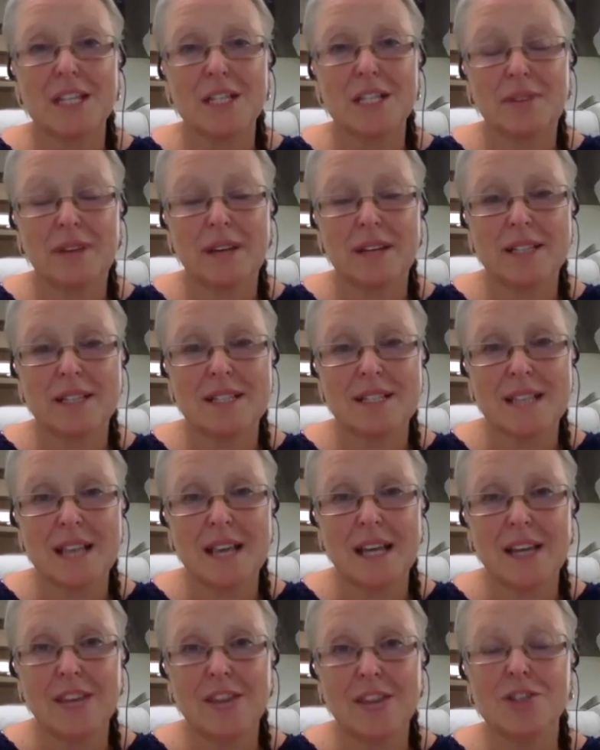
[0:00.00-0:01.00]
fair to
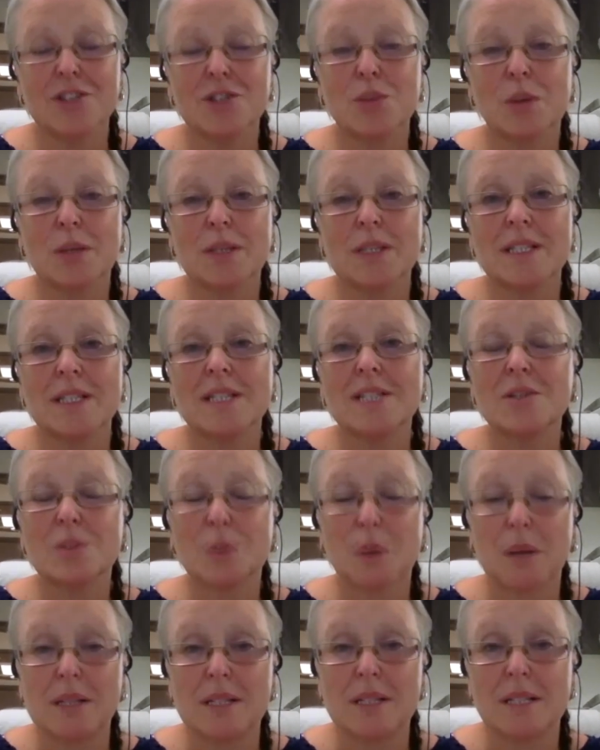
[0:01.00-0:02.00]
say that
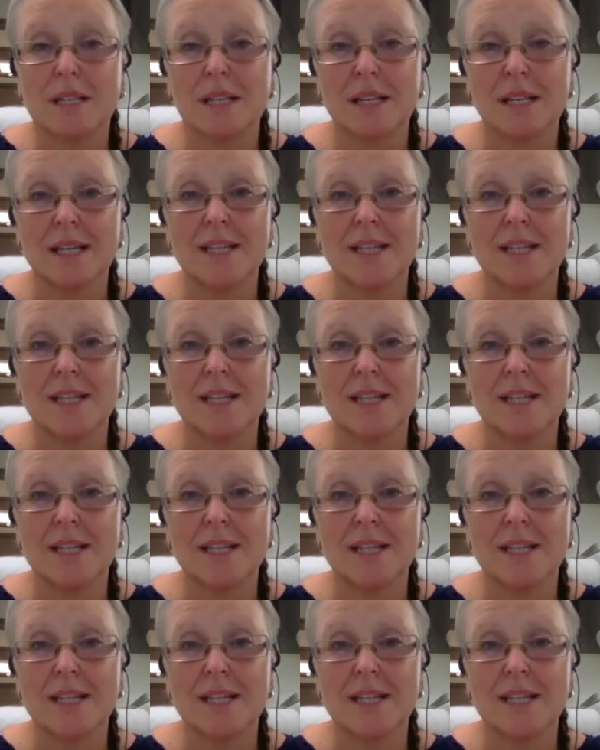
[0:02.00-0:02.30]
2020